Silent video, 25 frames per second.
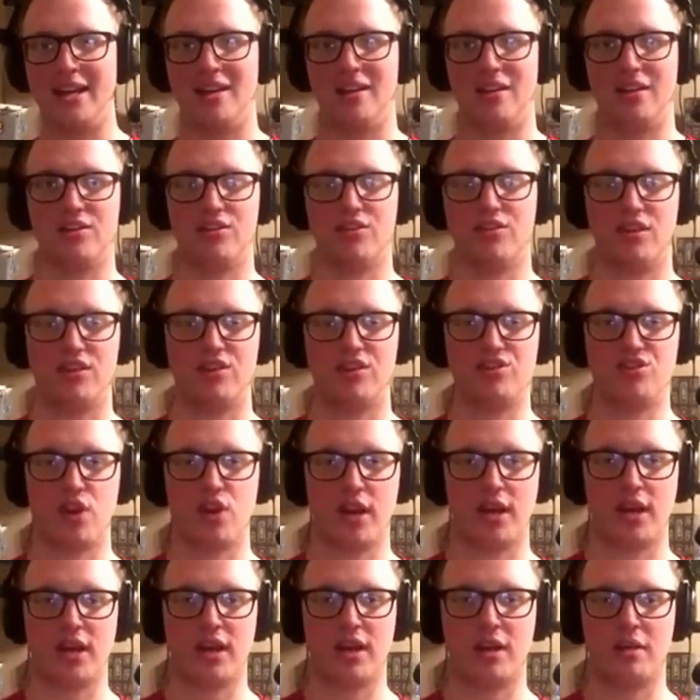She's
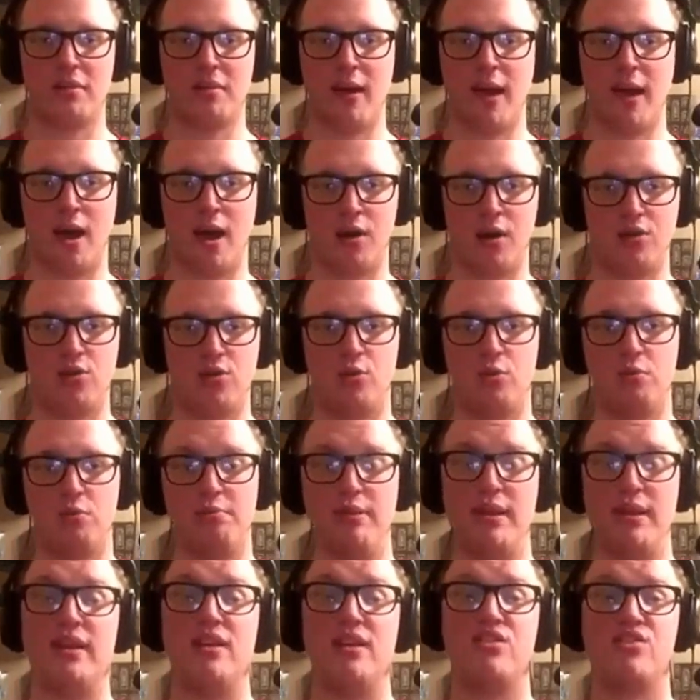training him how to beat